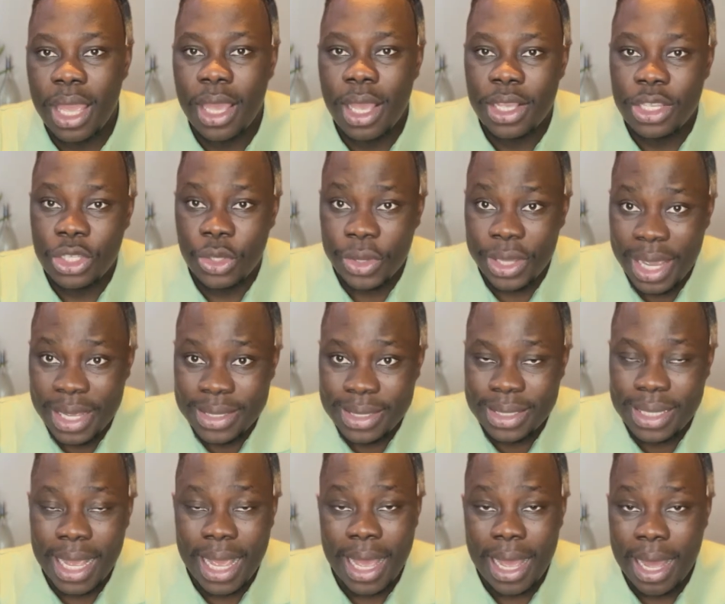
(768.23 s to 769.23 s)
So yes,
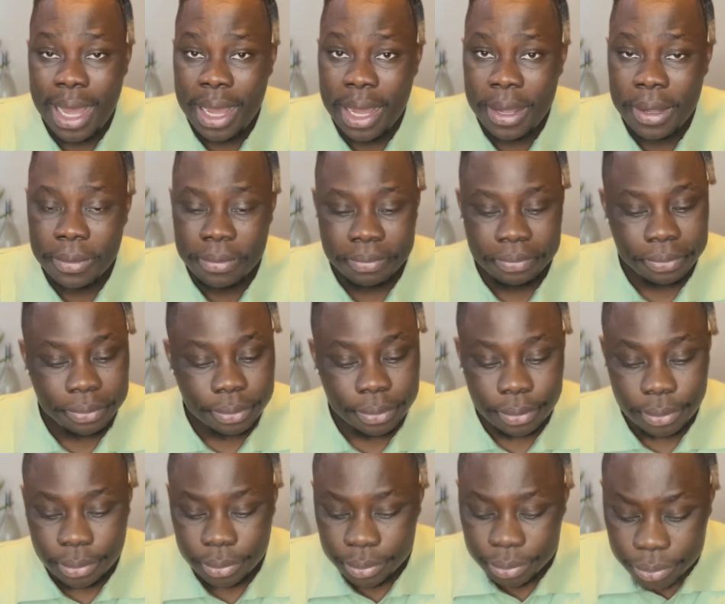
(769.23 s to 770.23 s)

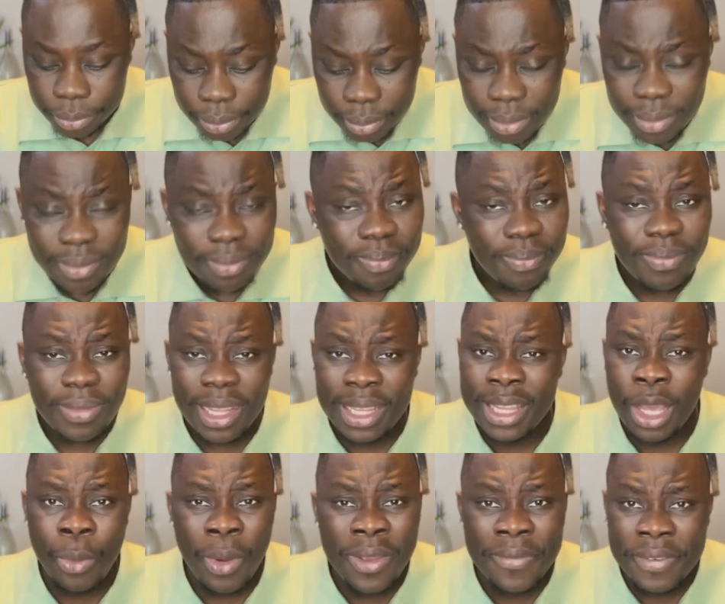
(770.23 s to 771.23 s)

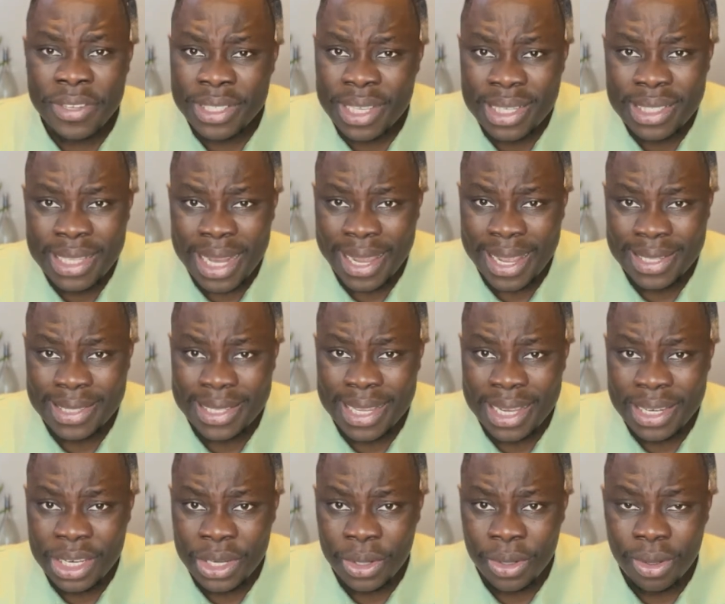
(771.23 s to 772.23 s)
the work visas, like I said,
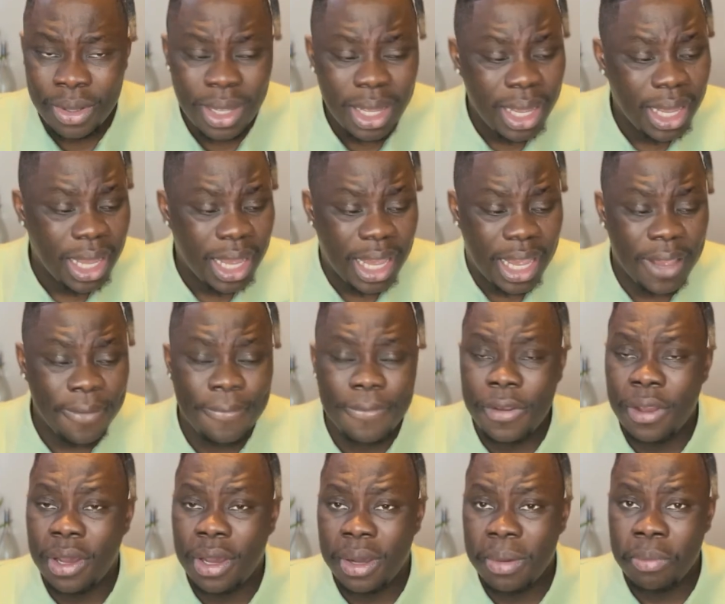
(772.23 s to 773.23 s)
you know, if
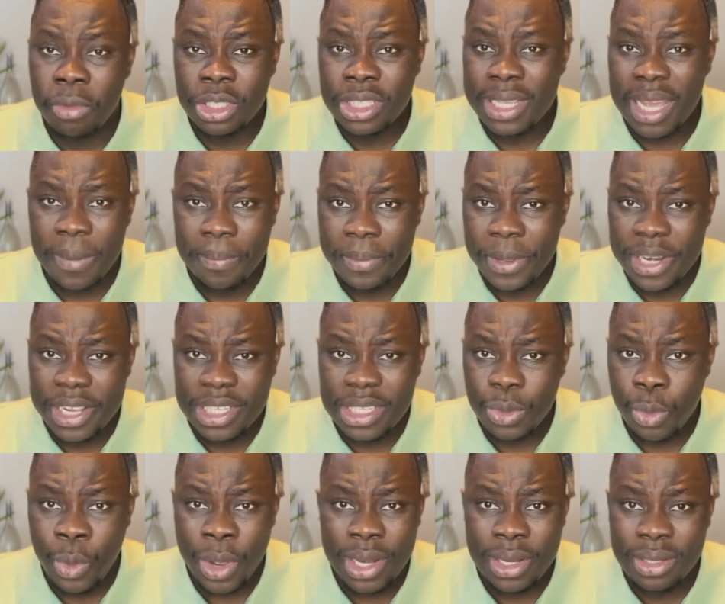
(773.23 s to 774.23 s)
most companies
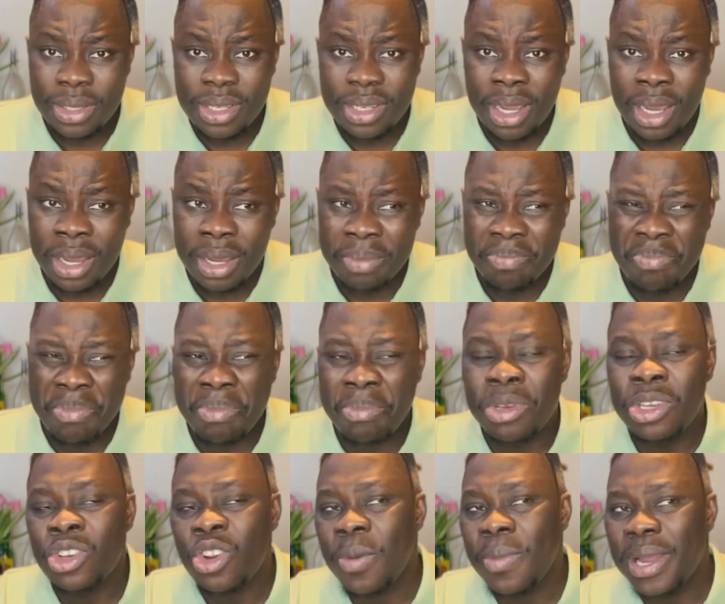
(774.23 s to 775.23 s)
went
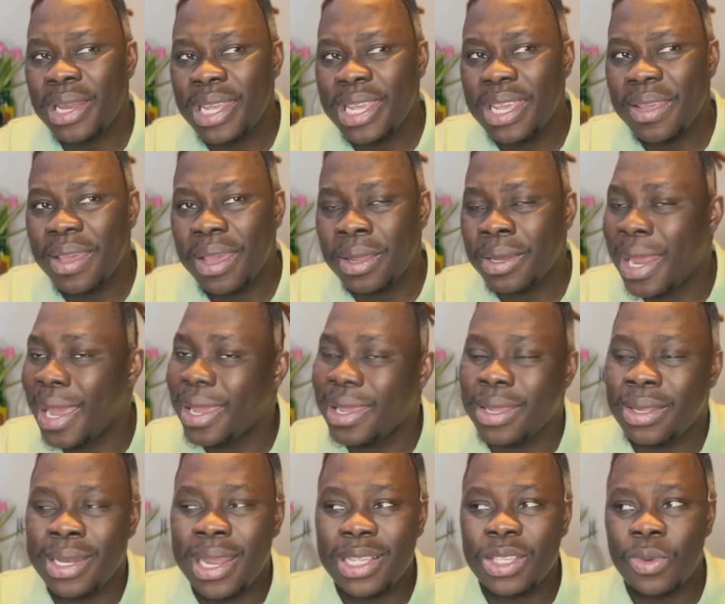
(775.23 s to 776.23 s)
normally, like
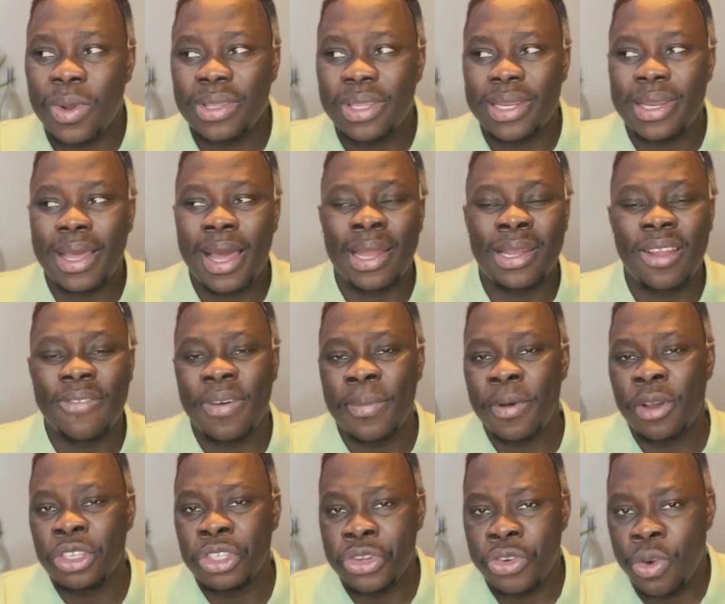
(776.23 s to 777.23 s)
that's one thing I love
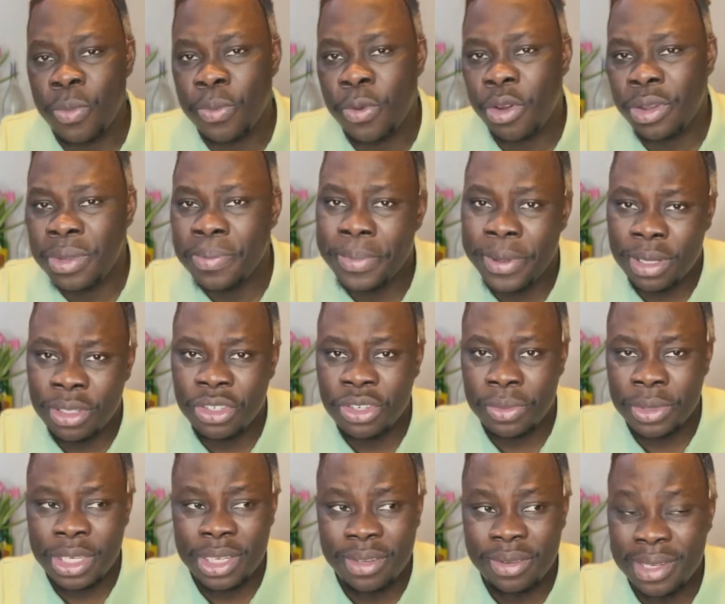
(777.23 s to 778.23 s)
about Europe or in Belgium,
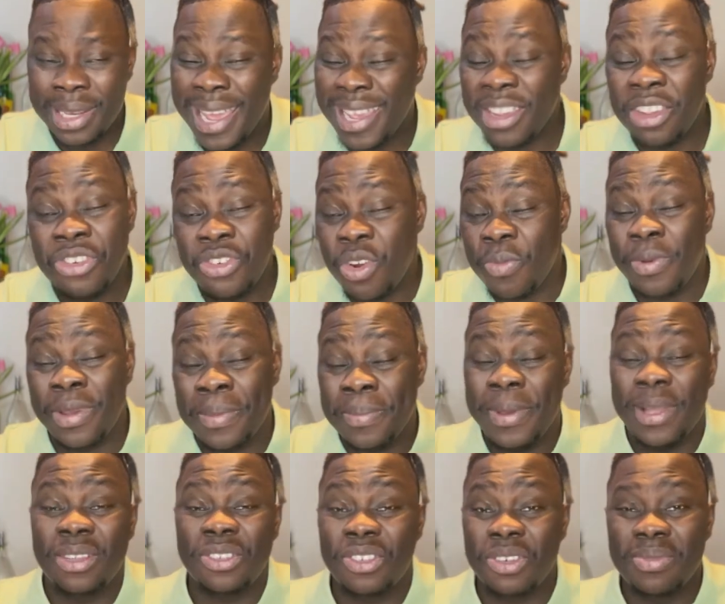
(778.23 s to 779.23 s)
you know, like in Europe or in
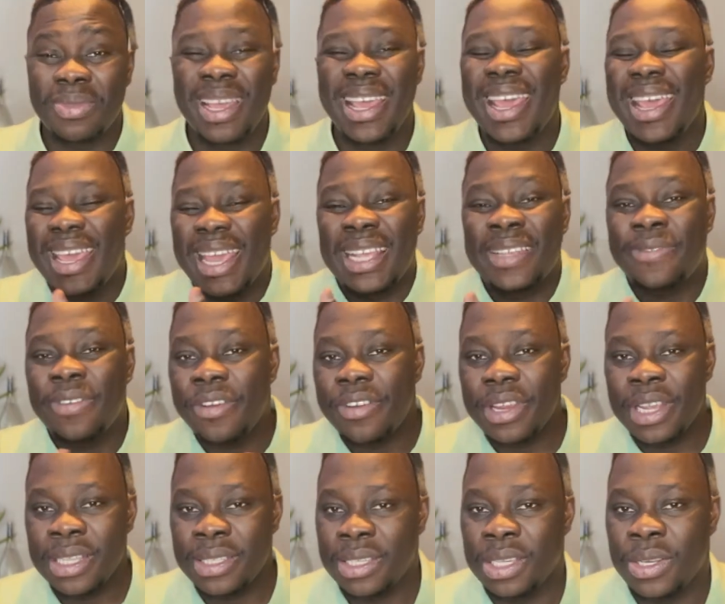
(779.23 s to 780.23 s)
Belgium, it's very
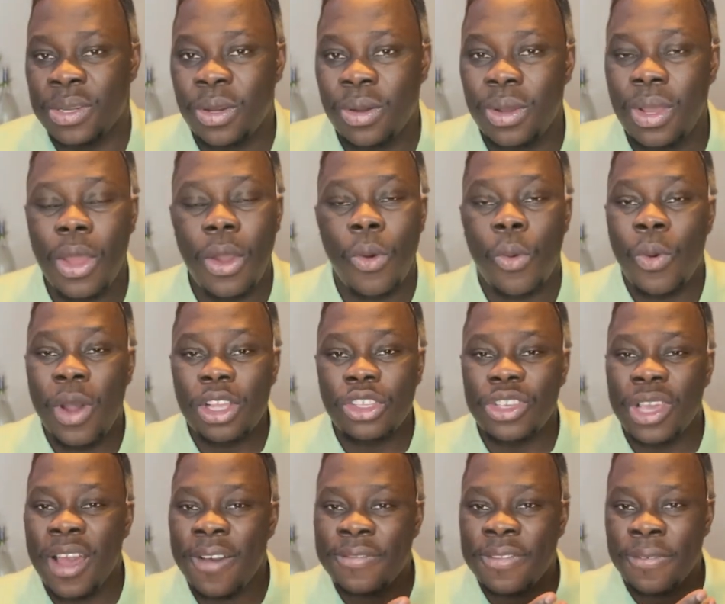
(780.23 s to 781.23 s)
easy, you know. Once you
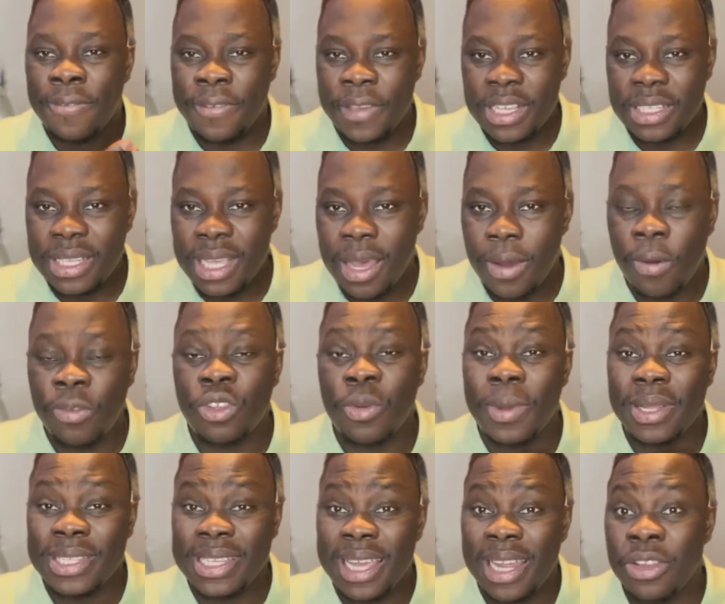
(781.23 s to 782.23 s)
have the visa,
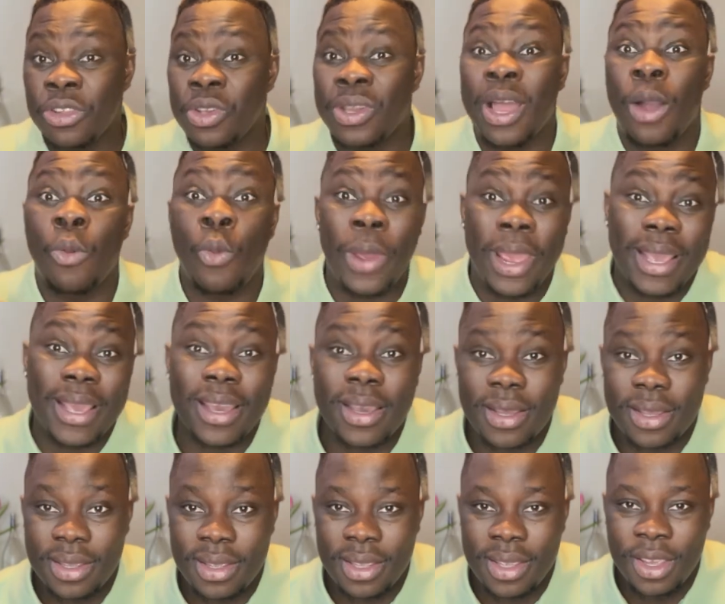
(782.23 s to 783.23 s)
automatically you can work.
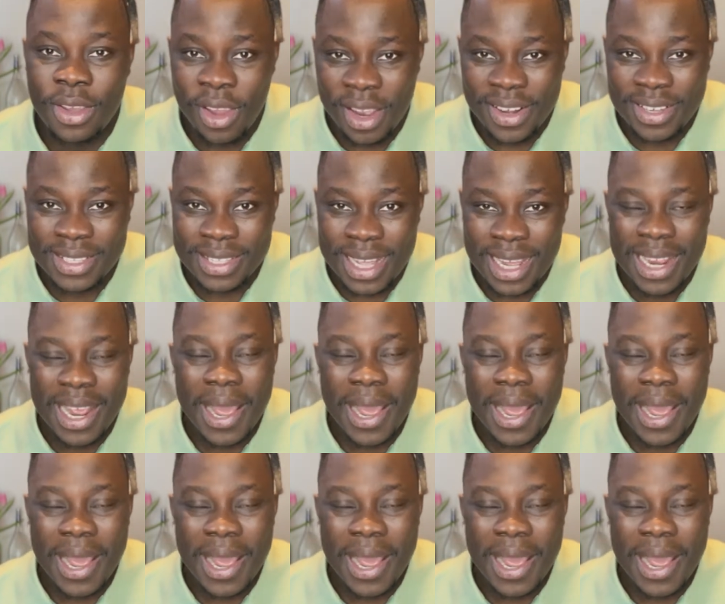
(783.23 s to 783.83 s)
You understand?